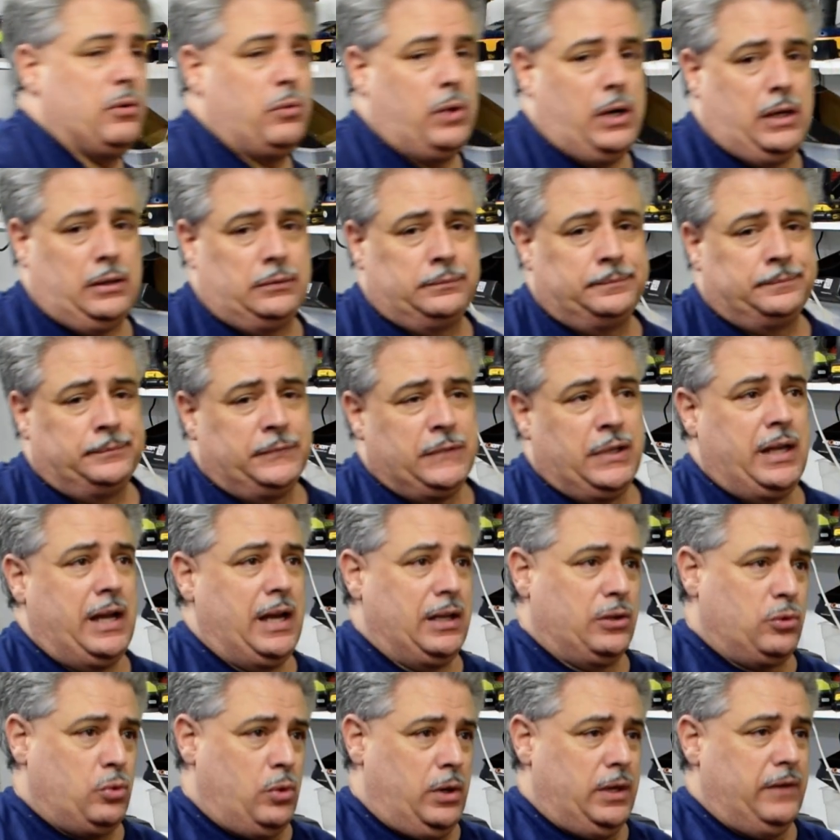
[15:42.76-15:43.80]
well
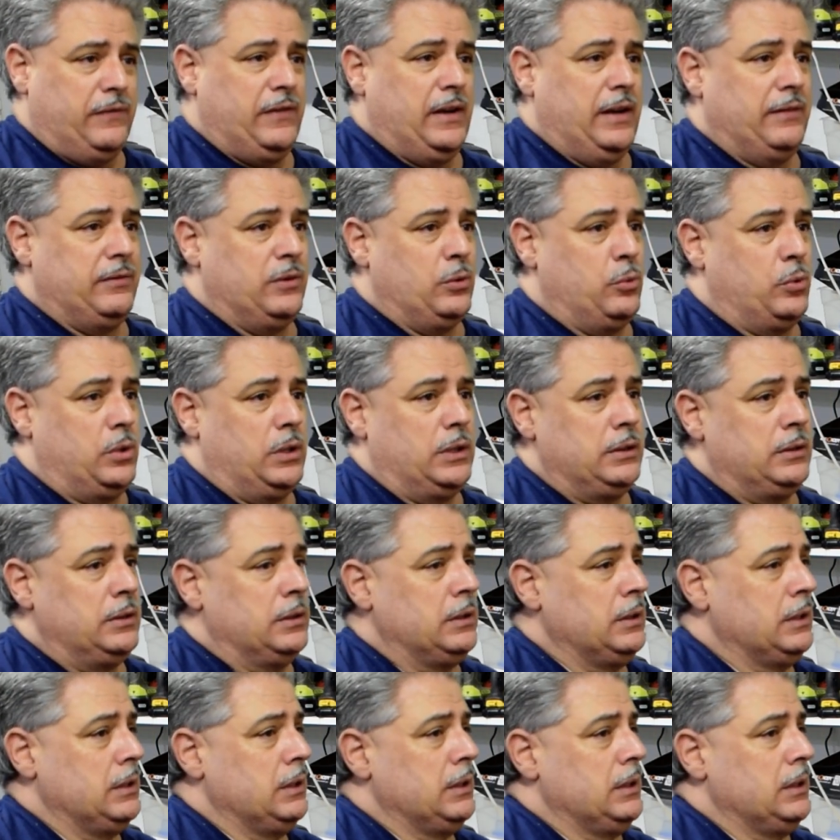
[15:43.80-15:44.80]
at 25 to 1.